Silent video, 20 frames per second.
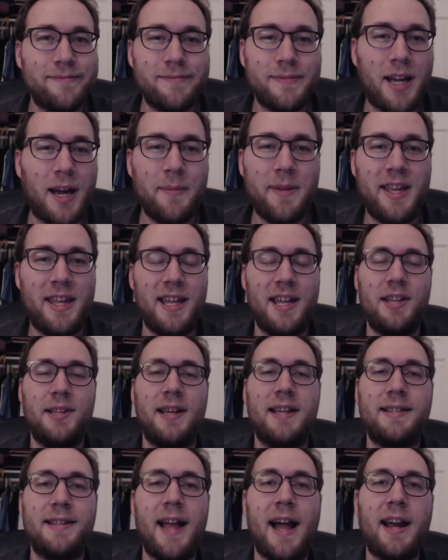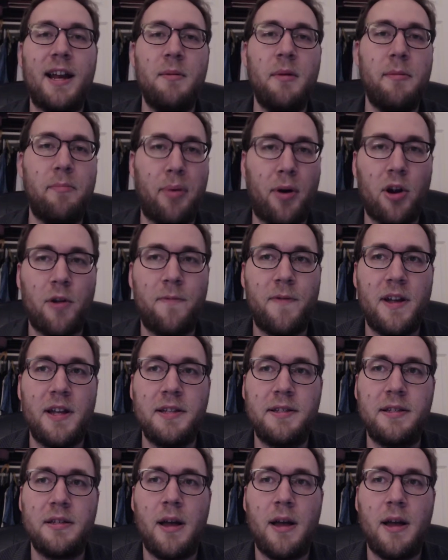I mean, it's not going to be perfect.